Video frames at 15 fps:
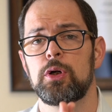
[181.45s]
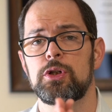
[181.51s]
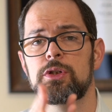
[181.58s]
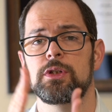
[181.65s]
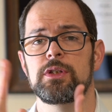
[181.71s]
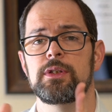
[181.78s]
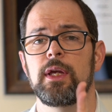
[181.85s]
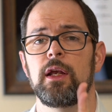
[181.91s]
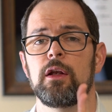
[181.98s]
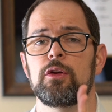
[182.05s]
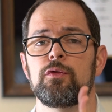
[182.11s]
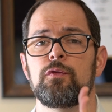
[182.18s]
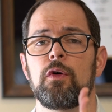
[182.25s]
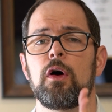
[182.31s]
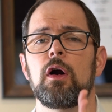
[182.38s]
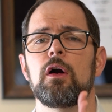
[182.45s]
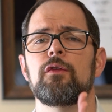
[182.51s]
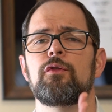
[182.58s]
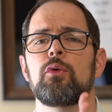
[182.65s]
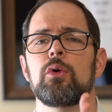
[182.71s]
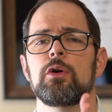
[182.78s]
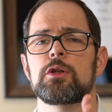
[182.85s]
push this date as far
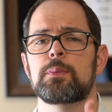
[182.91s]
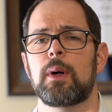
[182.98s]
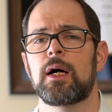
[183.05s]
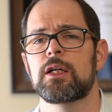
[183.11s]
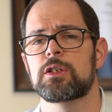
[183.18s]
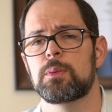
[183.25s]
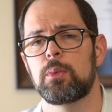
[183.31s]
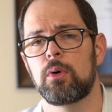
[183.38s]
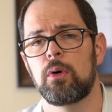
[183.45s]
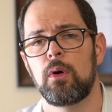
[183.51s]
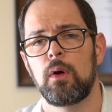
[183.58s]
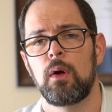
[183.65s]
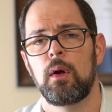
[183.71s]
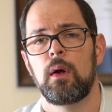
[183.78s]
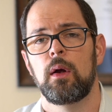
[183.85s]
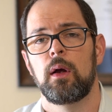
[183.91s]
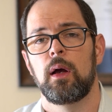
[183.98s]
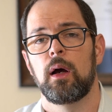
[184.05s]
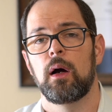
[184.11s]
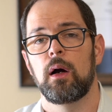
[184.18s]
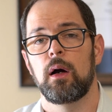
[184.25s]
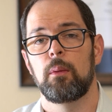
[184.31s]
forward as possible.
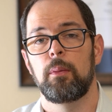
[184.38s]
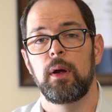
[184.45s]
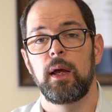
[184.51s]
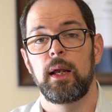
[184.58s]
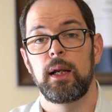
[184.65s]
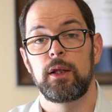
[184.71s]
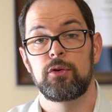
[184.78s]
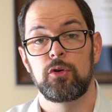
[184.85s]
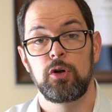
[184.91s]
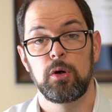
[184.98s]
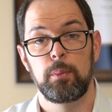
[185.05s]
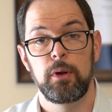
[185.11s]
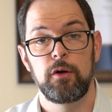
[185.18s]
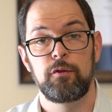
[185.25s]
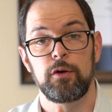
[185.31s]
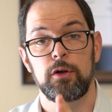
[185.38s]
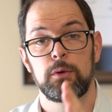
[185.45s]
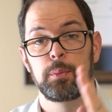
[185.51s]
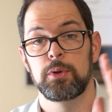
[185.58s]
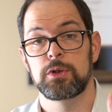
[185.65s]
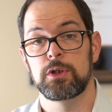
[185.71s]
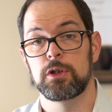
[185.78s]
Um, and it's to your benefit to
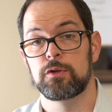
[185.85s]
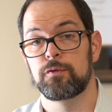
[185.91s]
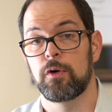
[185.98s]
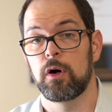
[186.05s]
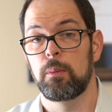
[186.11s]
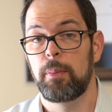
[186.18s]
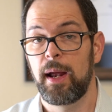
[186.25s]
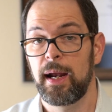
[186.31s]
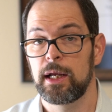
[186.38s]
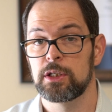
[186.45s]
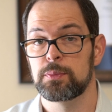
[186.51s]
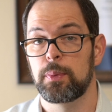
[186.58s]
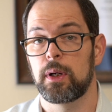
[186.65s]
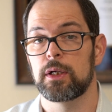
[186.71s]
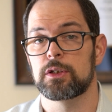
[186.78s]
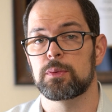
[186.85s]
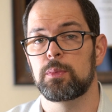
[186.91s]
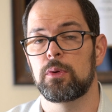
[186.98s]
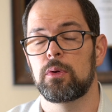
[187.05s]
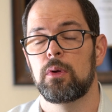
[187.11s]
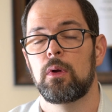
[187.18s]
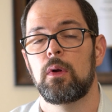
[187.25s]
push it as far back as
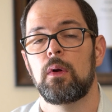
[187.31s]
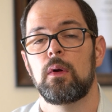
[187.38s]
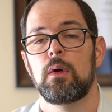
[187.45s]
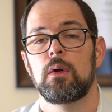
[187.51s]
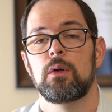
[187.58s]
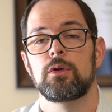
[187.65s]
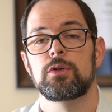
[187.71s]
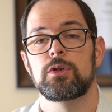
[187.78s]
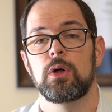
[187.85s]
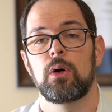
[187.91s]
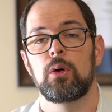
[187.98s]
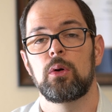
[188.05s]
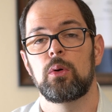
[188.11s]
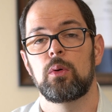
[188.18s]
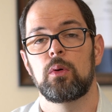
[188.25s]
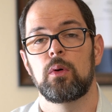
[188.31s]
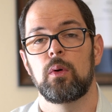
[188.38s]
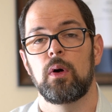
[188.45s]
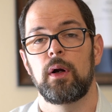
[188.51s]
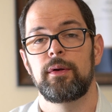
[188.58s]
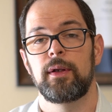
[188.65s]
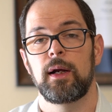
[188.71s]
possible. So
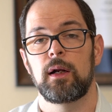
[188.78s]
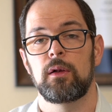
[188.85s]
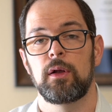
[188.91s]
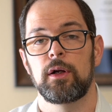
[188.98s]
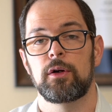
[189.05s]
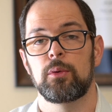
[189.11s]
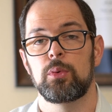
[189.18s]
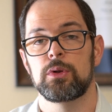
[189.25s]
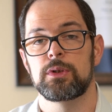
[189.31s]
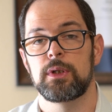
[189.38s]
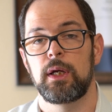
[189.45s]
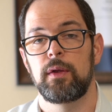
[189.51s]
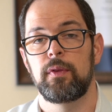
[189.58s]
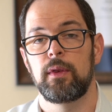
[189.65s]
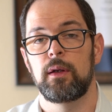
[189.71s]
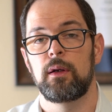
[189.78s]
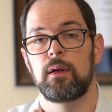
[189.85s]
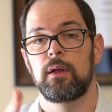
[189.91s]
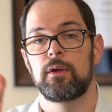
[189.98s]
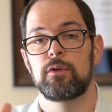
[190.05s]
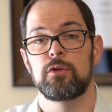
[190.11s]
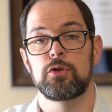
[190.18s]
a debt collector will say that
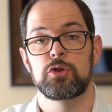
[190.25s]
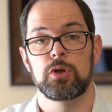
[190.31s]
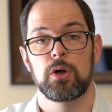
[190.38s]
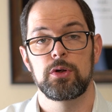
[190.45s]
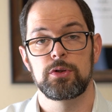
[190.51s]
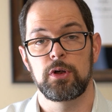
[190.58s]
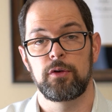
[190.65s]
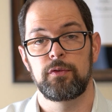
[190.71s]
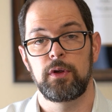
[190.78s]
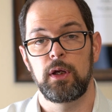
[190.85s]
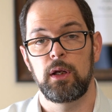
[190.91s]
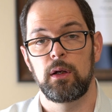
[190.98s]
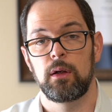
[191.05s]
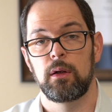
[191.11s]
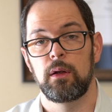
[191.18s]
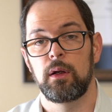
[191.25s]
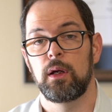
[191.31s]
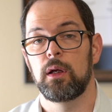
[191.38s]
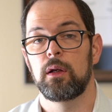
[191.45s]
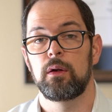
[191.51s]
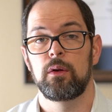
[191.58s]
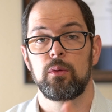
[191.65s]
it's the charge off date,
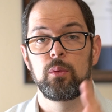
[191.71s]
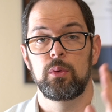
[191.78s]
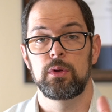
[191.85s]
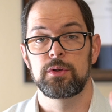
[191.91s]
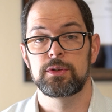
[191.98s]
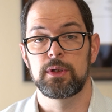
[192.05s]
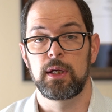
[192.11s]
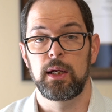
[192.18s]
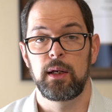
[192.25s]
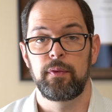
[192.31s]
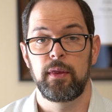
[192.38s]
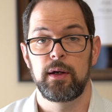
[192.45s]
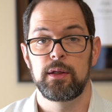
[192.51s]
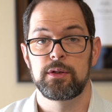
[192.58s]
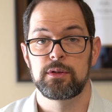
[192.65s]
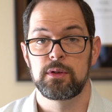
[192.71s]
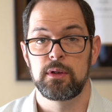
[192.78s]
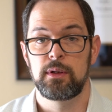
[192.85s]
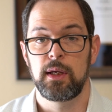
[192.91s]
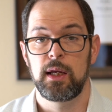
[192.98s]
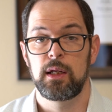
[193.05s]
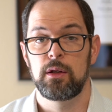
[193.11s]
and we'll say that it's the
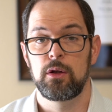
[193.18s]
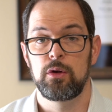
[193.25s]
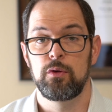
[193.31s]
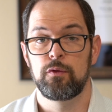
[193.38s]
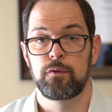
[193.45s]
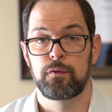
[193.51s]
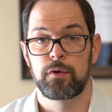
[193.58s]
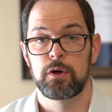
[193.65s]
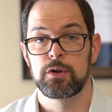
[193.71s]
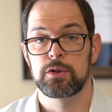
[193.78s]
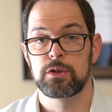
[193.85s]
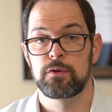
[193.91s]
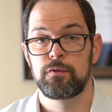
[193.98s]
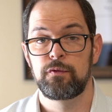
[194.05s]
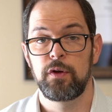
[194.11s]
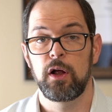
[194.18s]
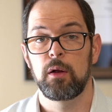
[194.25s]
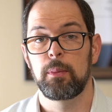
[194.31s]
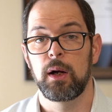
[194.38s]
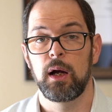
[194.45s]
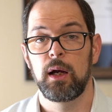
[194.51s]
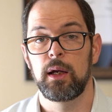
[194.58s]
date that you first fell
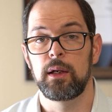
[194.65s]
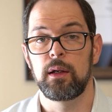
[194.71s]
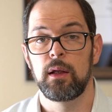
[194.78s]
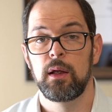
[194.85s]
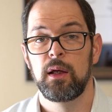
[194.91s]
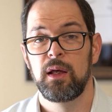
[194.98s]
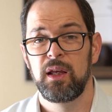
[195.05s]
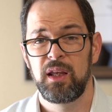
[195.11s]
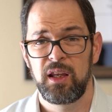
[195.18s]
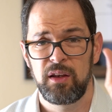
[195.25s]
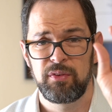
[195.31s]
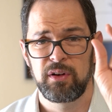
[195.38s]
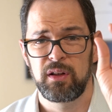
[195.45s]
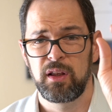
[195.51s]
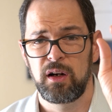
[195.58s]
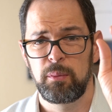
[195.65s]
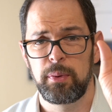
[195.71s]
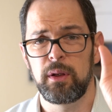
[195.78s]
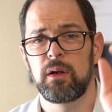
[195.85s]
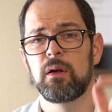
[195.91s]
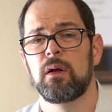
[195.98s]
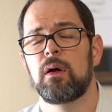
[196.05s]
behind, even a little bit,